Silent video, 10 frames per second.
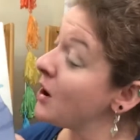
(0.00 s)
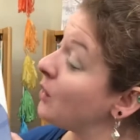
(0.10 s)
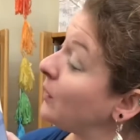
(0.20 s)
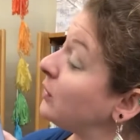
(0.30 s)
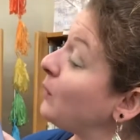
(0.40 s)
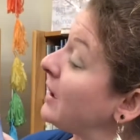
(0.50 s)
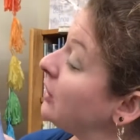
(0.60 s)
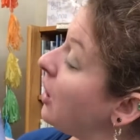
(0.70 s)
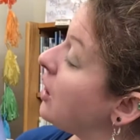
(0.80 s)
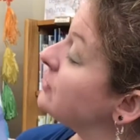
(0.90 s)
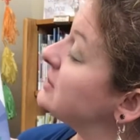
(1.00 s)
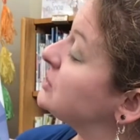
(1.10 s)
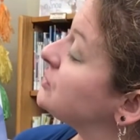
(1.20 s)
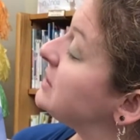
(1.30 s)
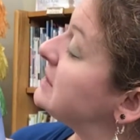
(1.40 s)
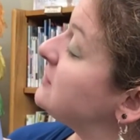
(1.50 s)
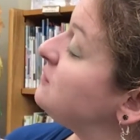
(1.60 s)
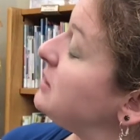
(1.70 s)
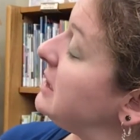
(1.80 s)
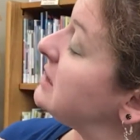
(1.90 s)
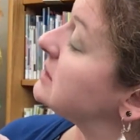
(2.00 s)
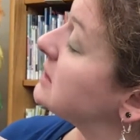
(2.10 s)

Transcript: with Wangari's Trees of Peace,